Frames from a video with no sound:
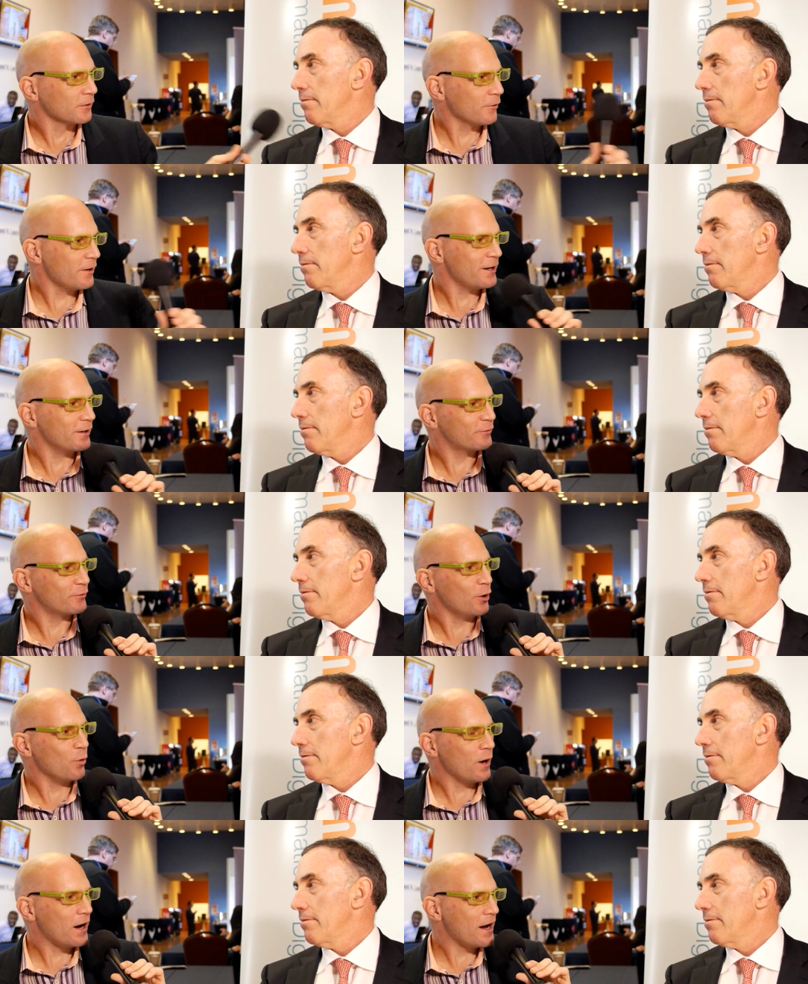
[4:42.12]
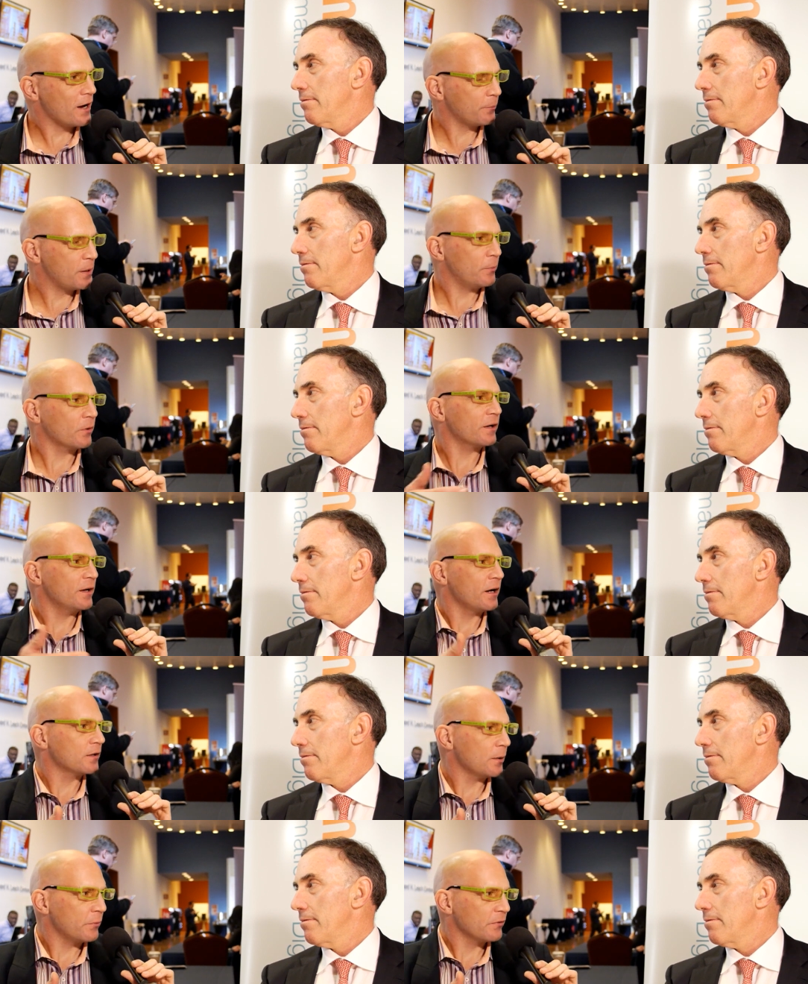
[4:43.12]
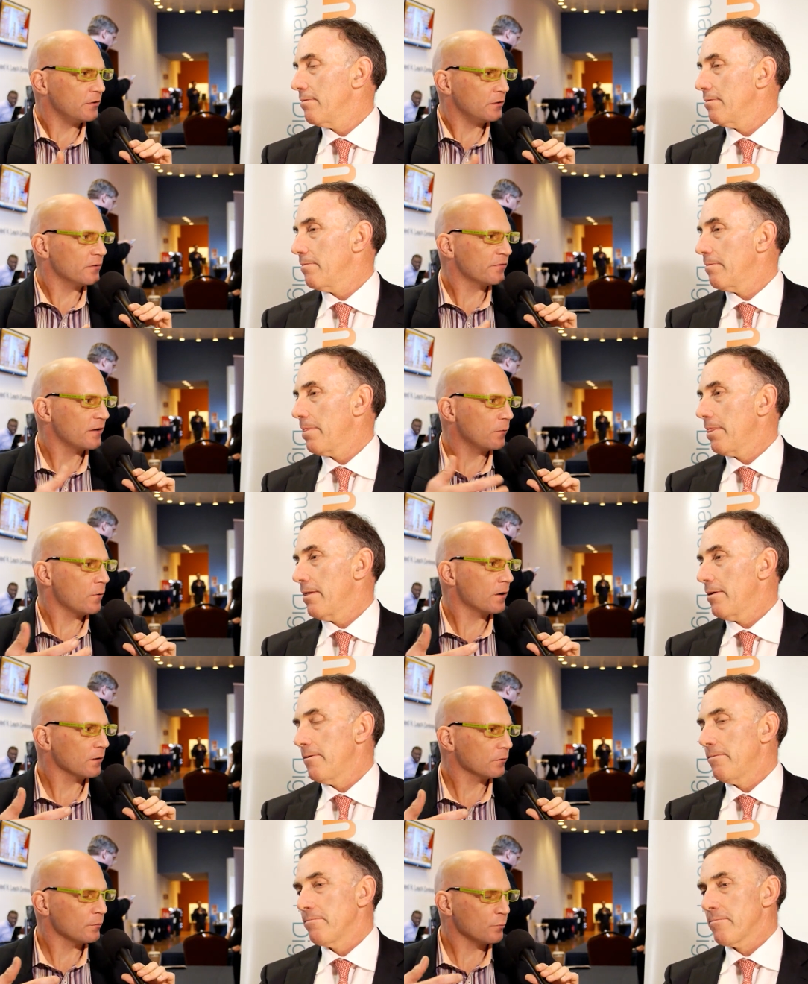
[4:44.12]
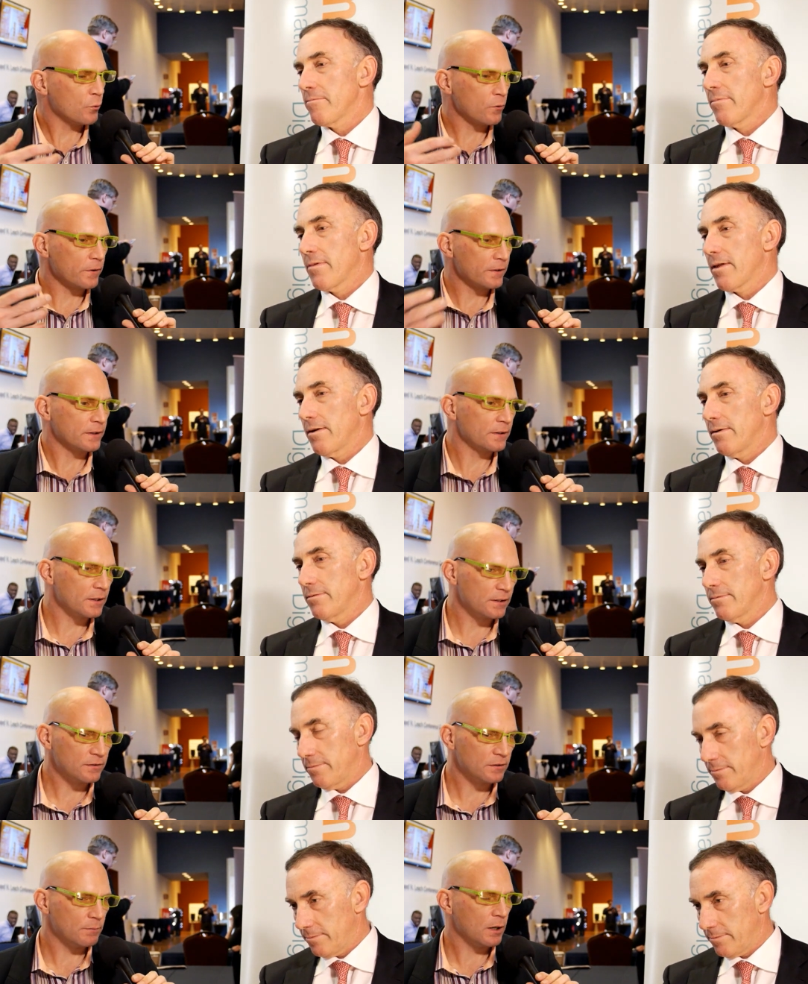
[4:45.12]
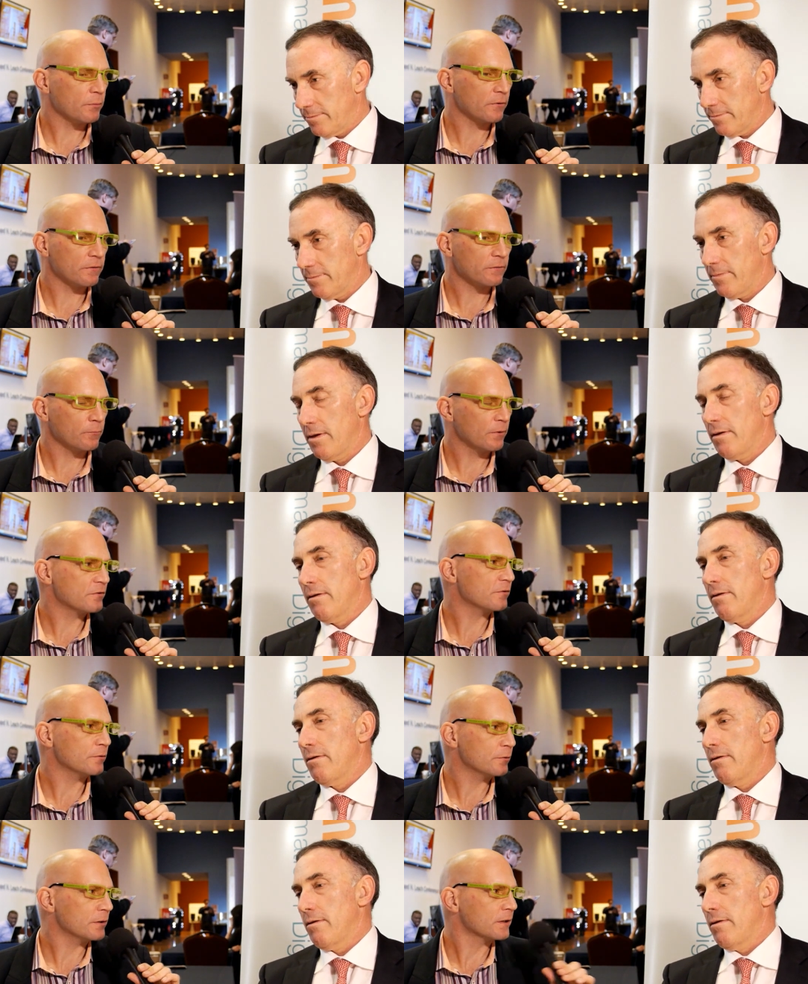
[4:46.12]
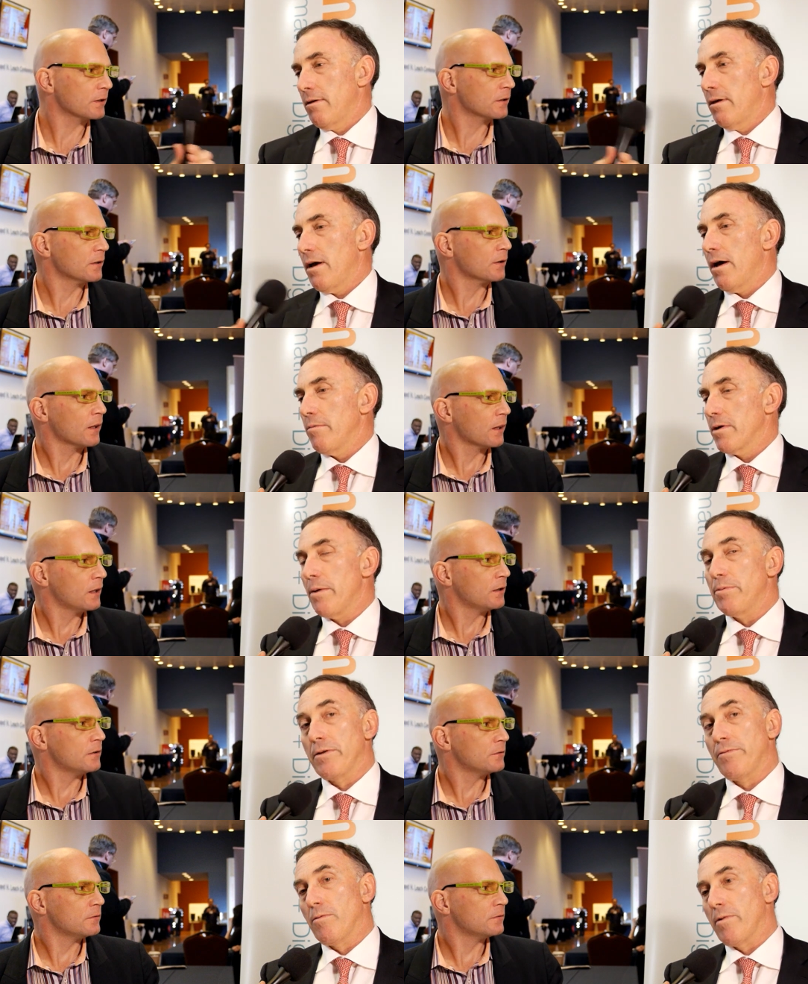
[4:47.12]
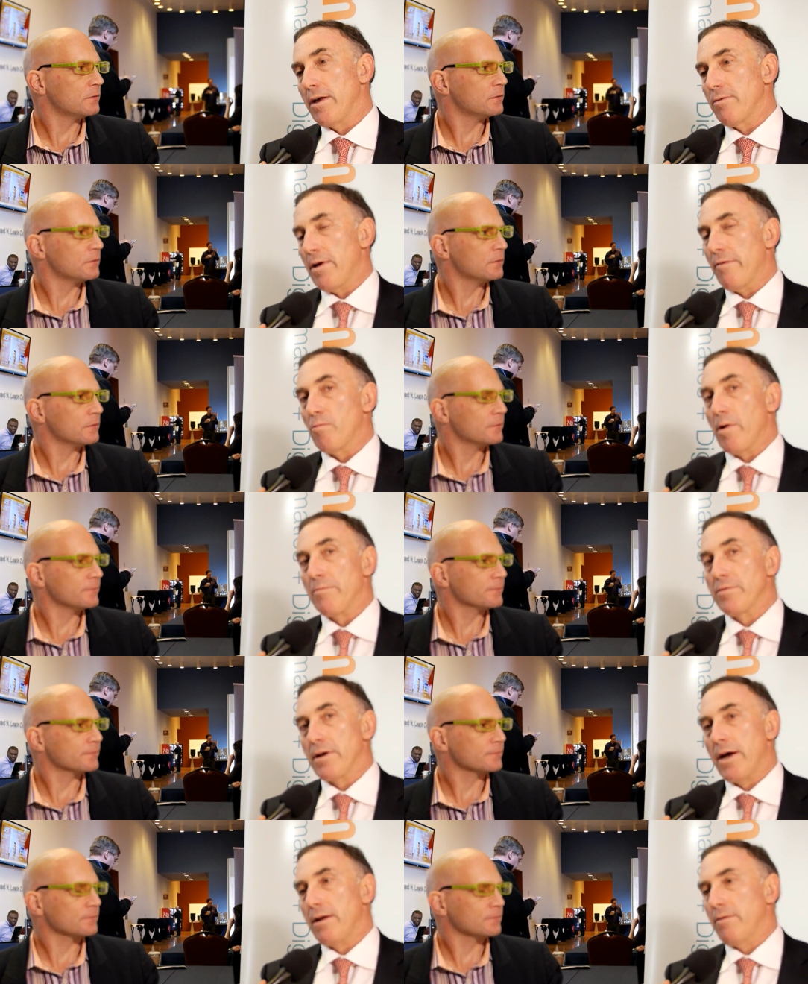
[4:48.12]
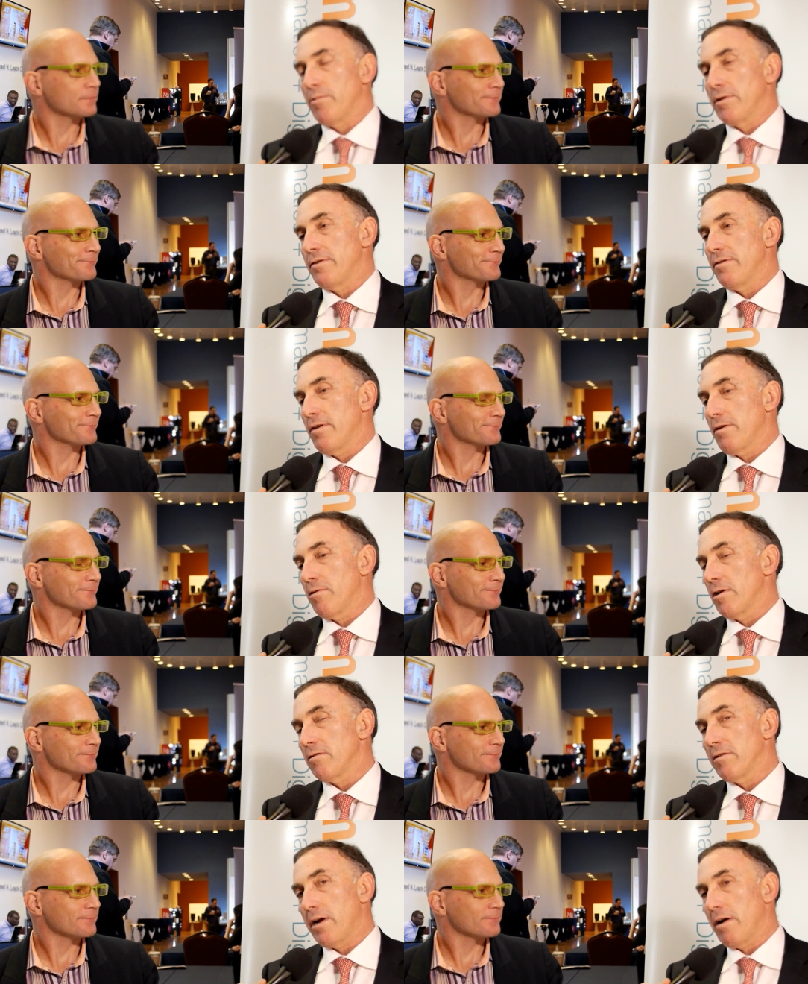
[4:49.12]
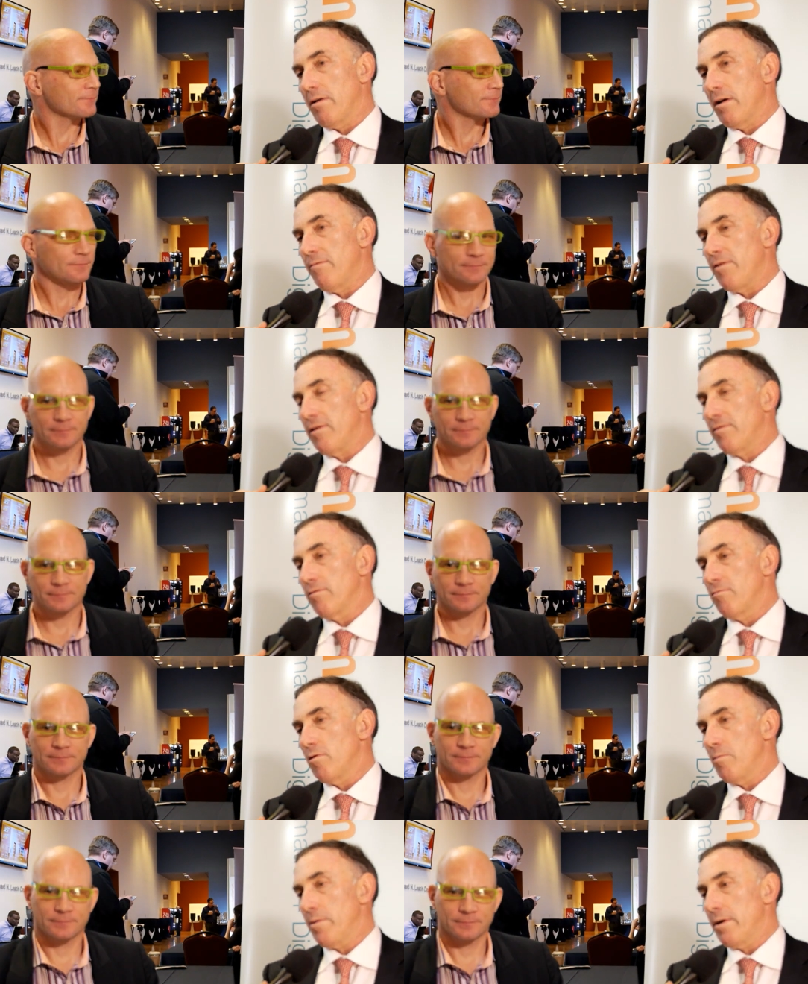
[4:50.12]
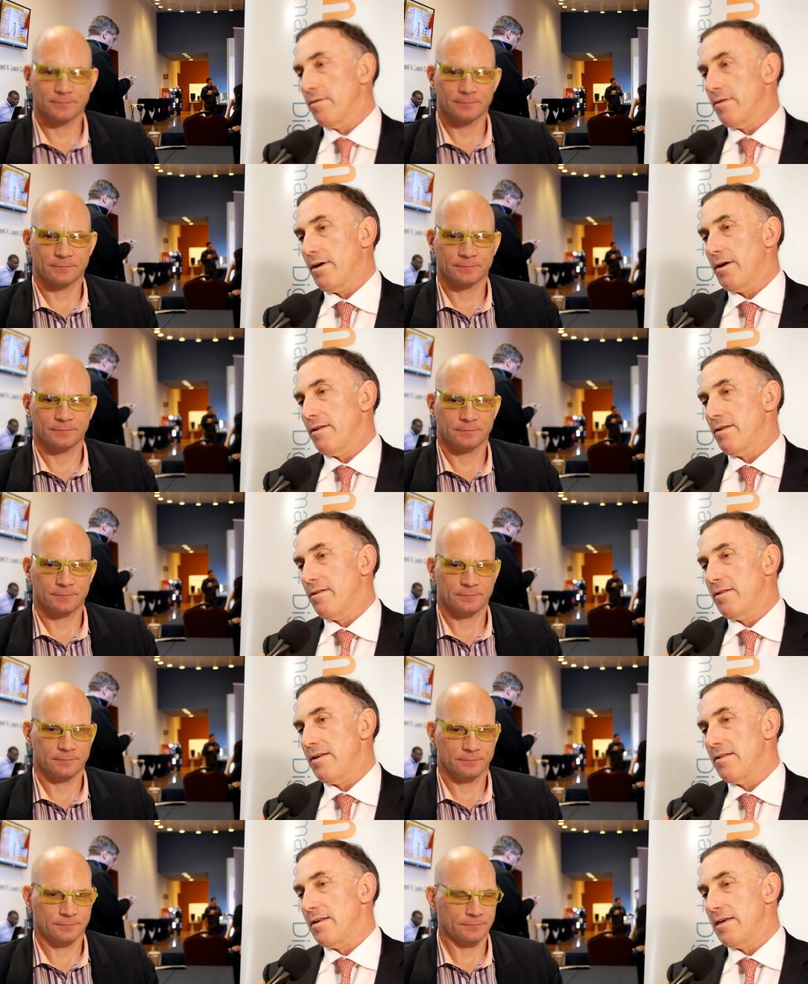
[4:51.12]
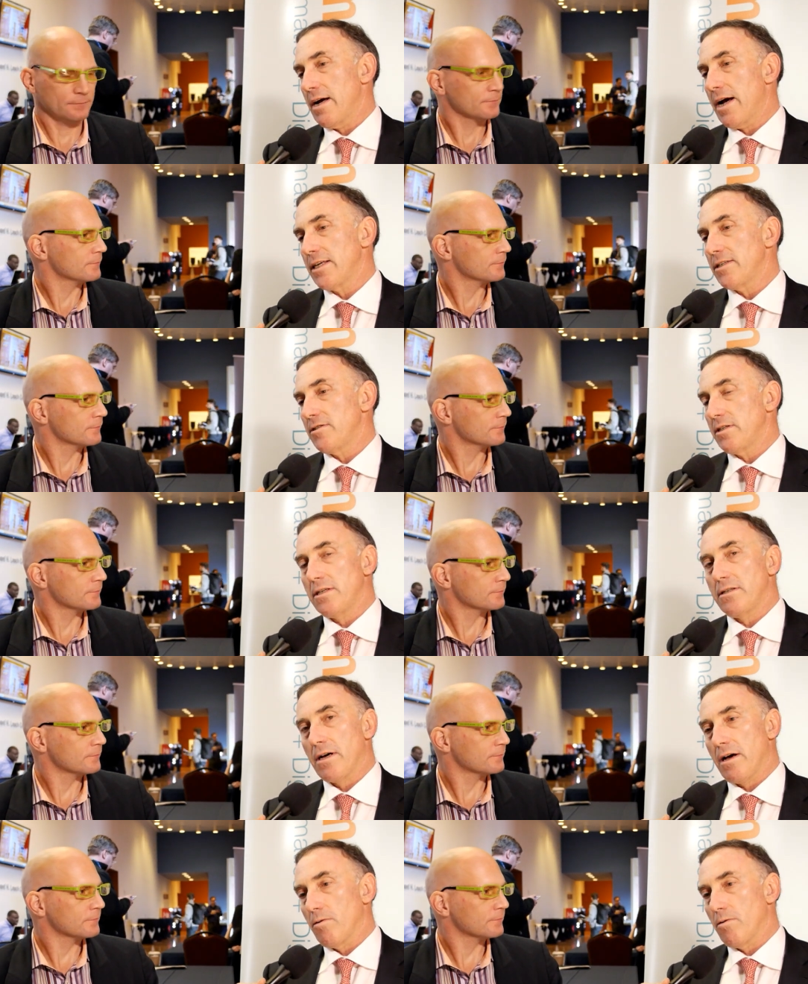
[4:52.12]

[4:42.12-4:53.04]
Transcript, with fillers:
Speaker 1: Great. So uh, how do people connect up with you if they want to learn more and, and team up with what you're doing?
Speaker 2: Um, a couple different ways. We have a website, which is the Critical Care Innovations Group. It's uh, C C I G dot